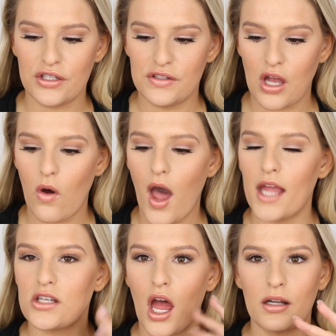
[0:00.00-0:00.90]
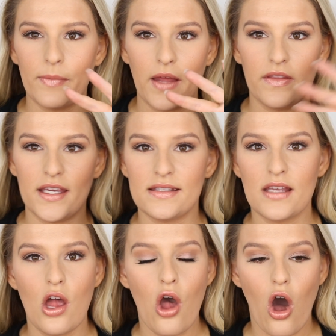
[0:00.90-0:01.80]
So I talked about this
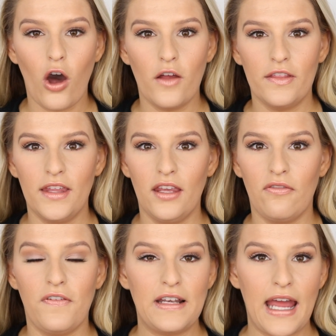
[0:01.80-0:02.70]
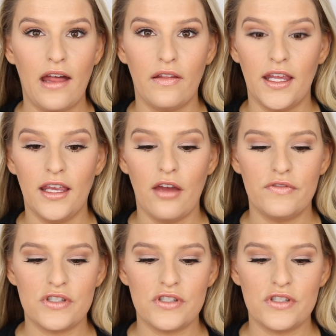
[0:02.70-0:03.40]
on the finale of